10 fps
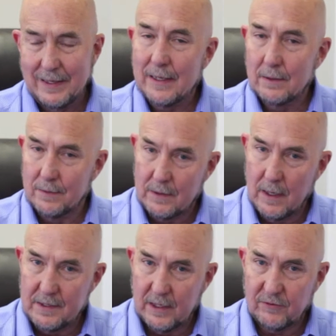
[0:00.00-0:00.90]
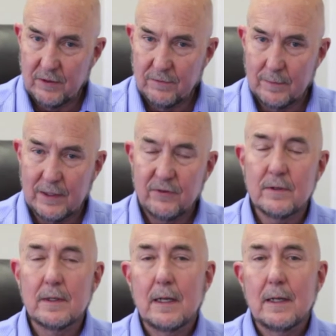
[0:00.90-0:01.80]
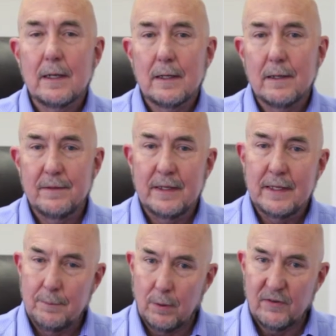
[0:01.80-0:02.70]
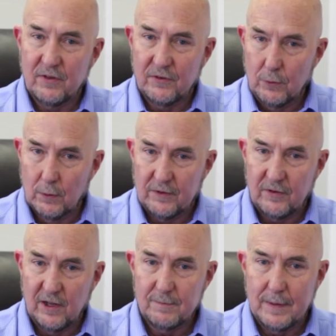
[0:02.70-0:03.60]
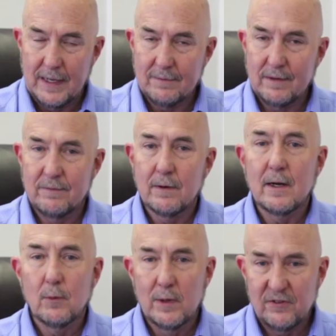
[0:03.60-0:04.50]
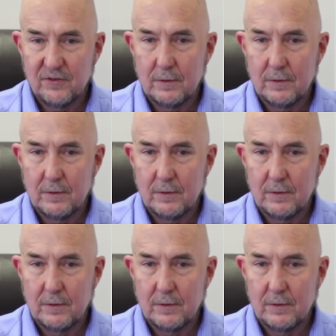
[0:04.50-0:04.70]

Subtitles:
handle the context information, the process tool itself may have a very rich